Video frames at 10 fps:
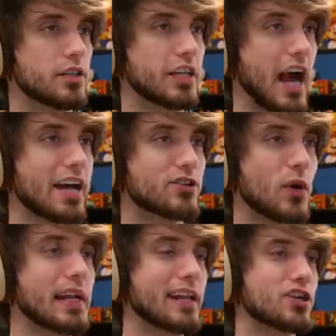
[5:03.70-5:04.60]
She got
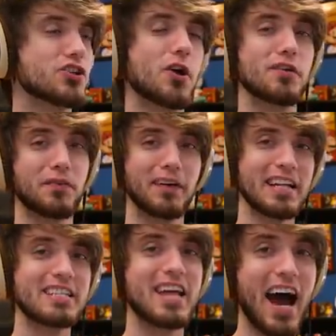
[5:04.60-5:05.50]
traded a shirt for an
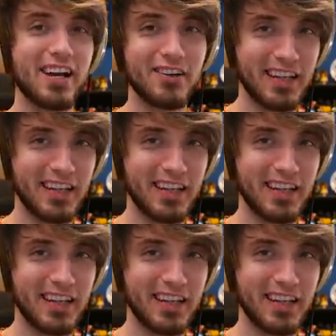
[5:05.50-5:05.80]
entire